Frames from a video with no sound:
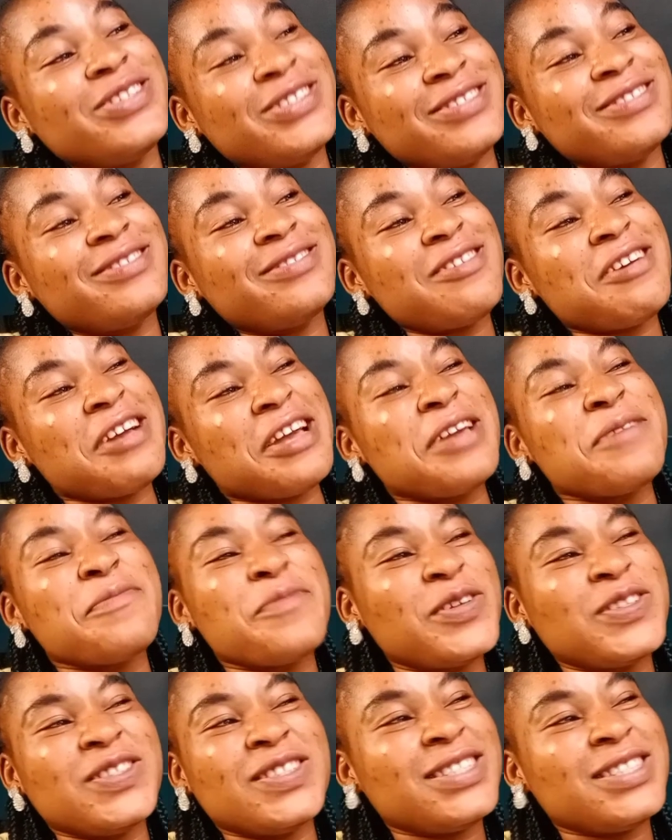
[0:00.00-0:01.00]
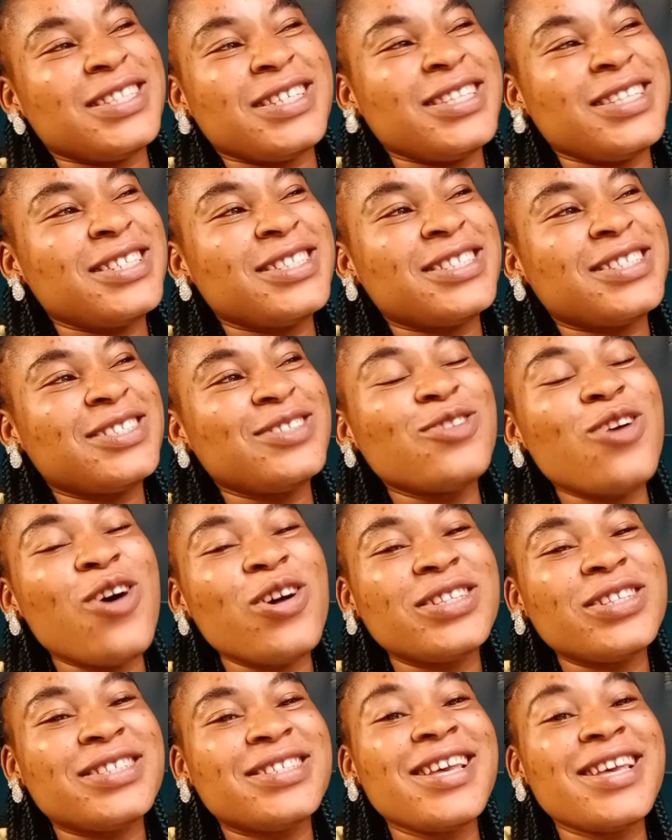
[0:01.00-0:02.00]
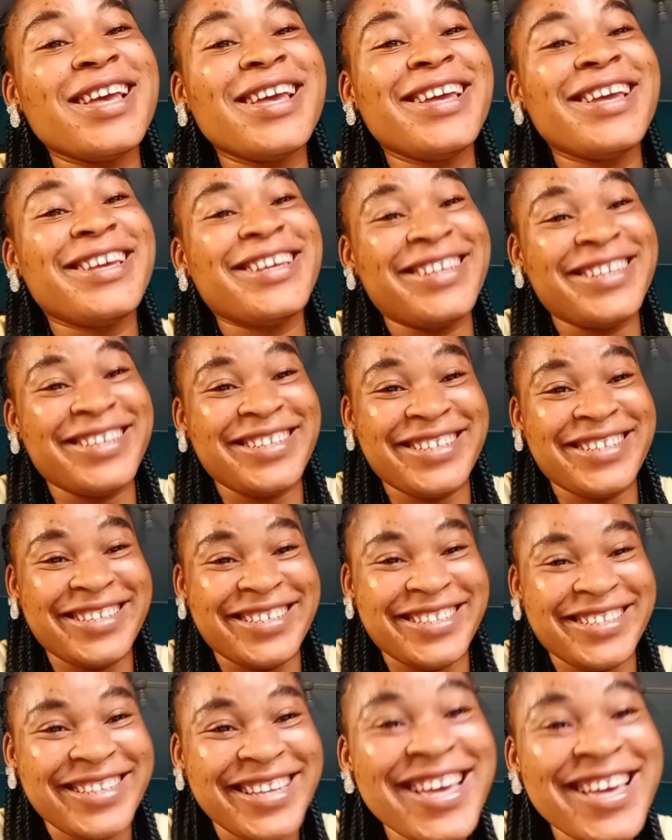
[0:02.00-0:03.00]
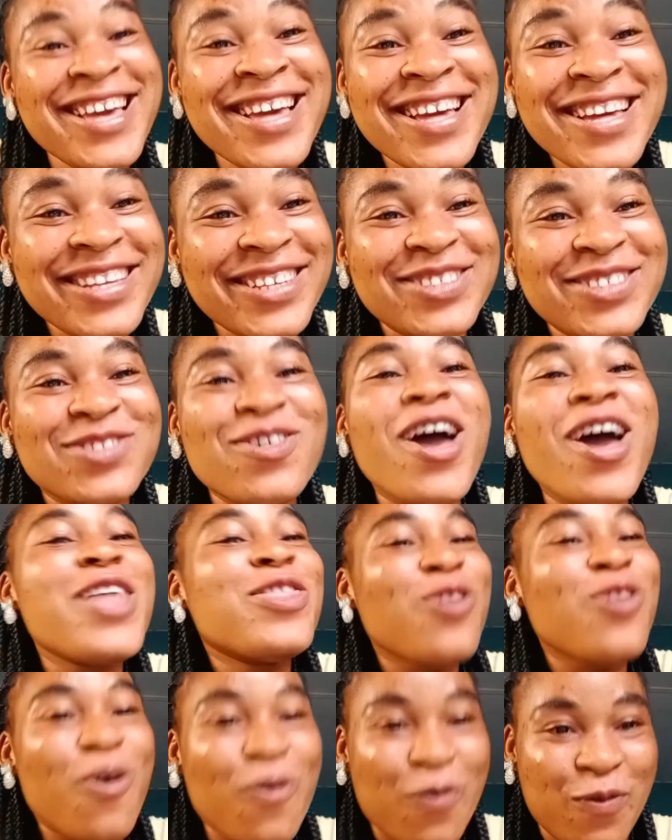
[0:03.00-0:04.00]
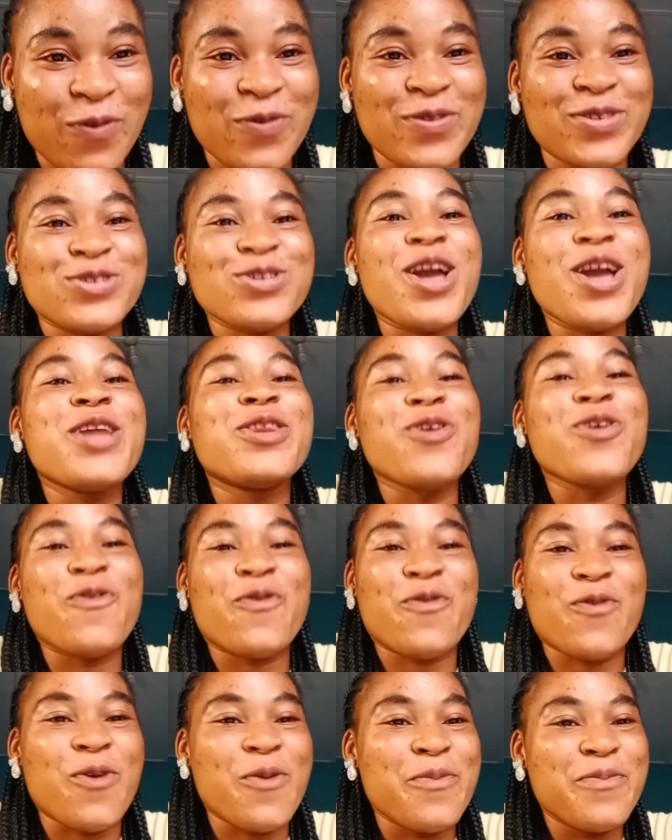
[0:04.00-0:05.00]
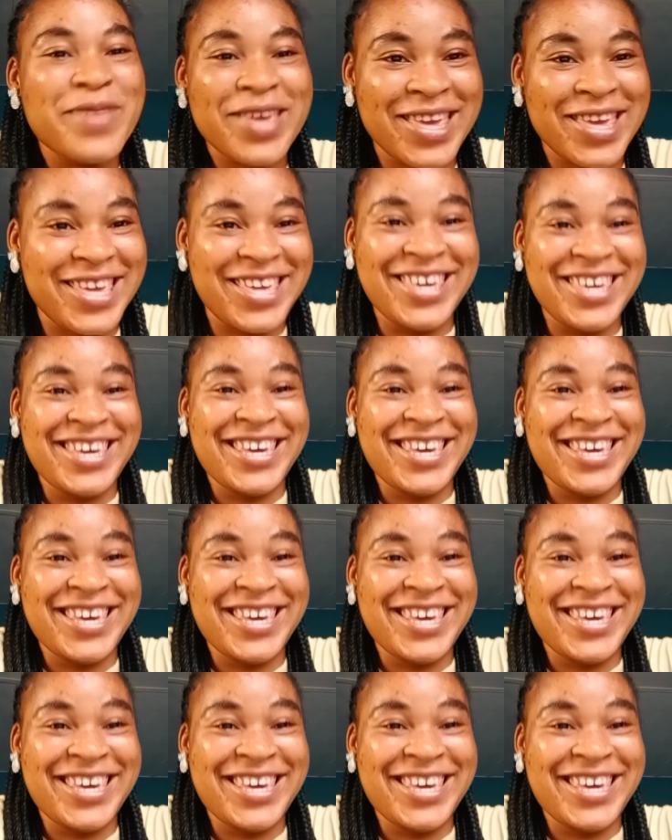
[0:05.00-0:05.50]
it's okay, but it's not, it's not enough for me.